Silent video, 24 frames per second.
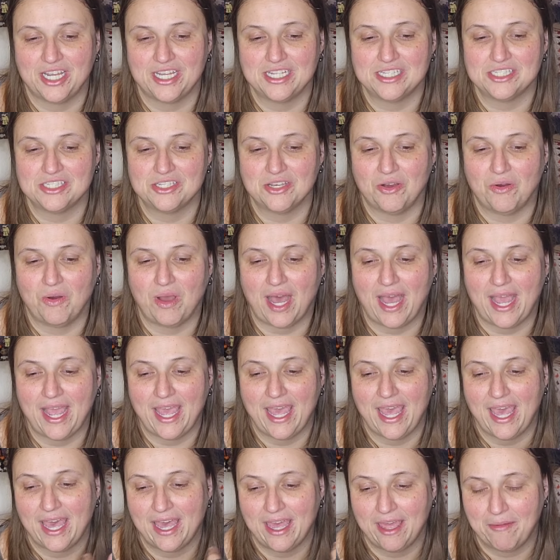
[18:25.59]
And so I
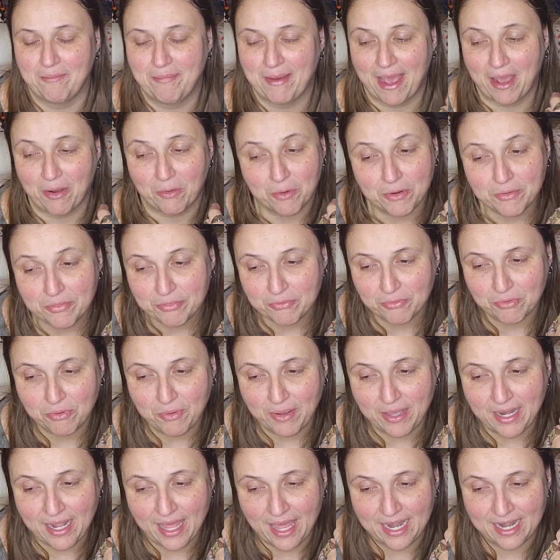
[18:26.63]
had powered through
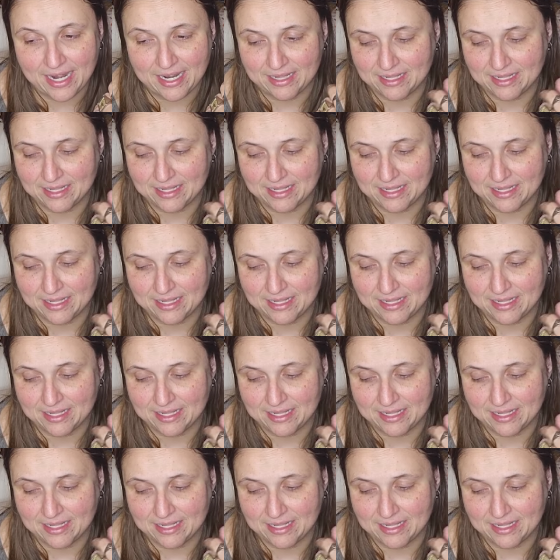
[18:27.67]
it and